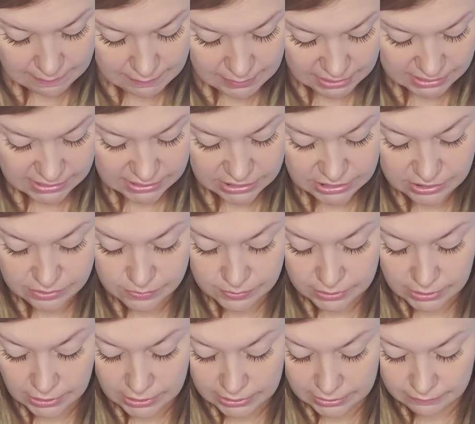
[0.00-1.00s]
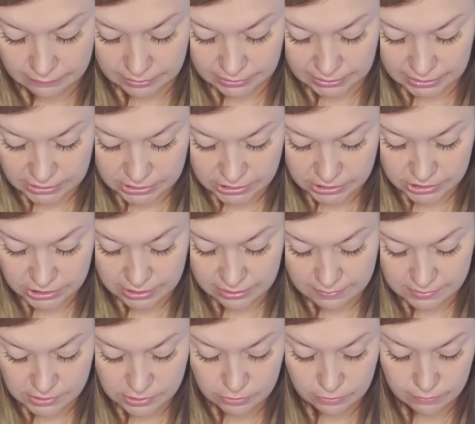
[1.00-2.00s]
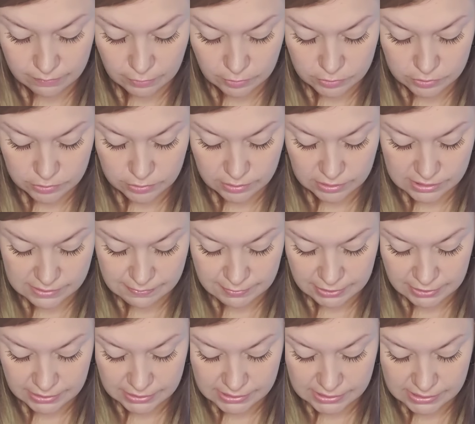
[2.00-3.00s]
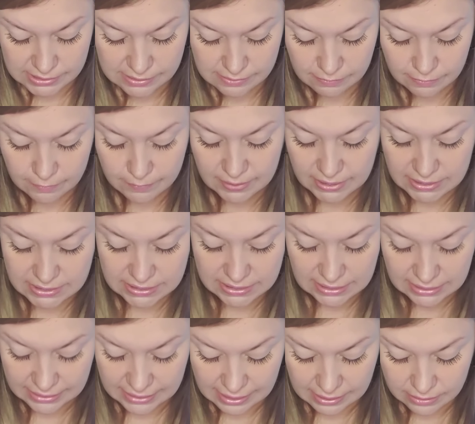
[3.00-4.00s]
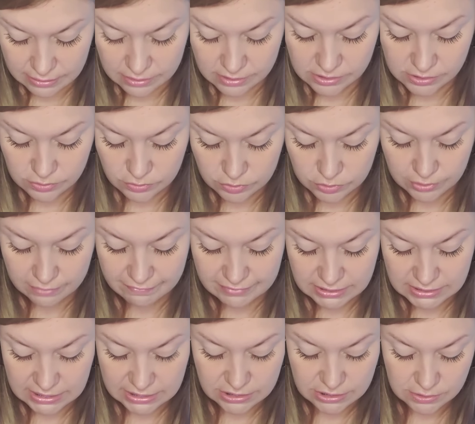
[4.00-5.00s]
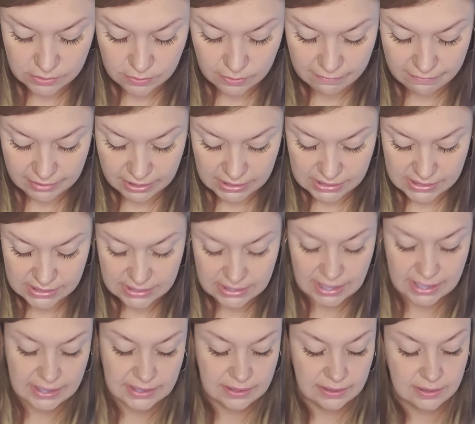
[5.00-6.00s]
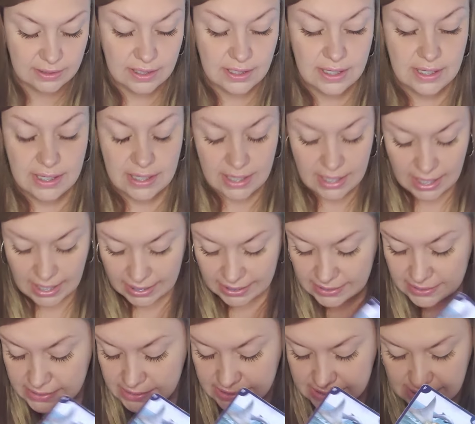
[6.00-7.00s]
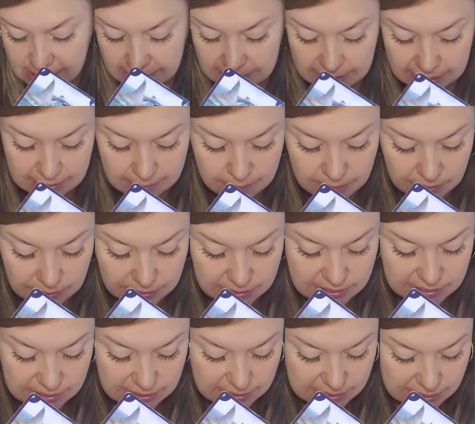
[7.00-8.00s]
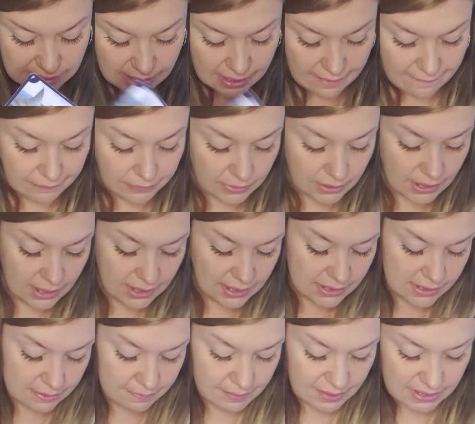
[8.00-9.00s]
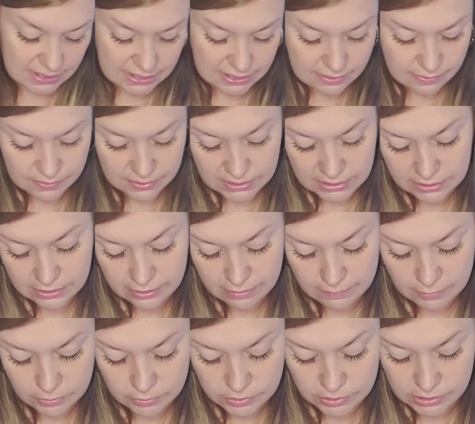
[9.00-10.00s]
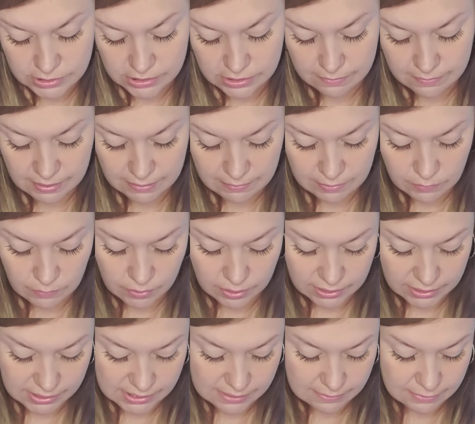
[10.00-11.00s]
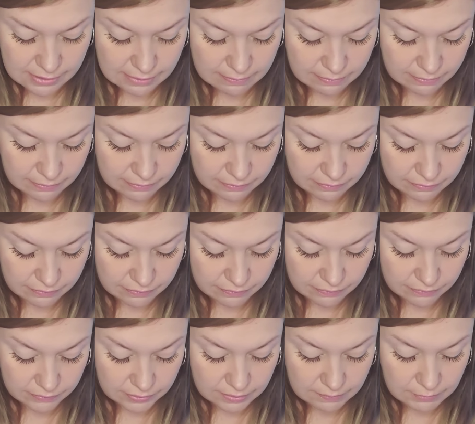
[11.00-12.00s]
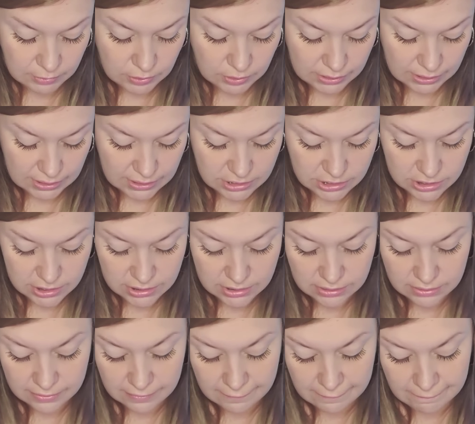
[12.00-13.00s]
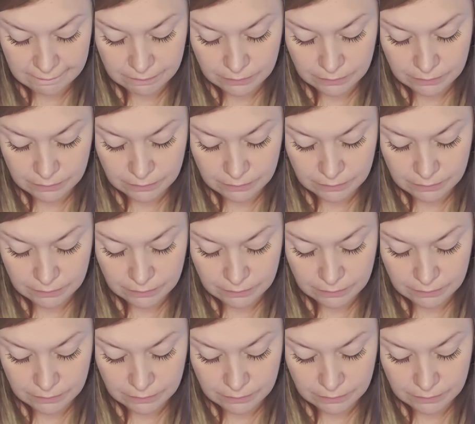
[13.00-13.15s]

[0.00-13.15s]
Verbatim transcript: Messages regarding relationships, new emotional experiences, romantic encounters, social invitations or events, and height, heightened psychic abilities. Okay, so Pisces, within your emotions, you may be wanting some type of communication